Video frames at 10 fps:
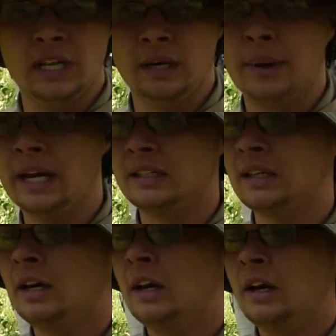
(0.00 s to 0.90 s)
anyways.
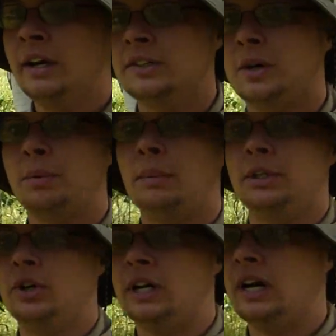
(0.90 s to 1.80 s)
So I'll probably
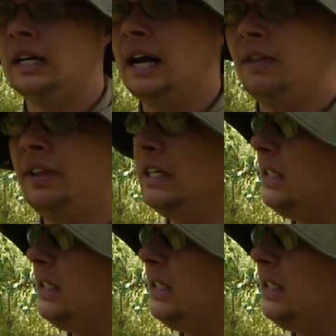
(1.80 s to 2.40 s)
try to cut down these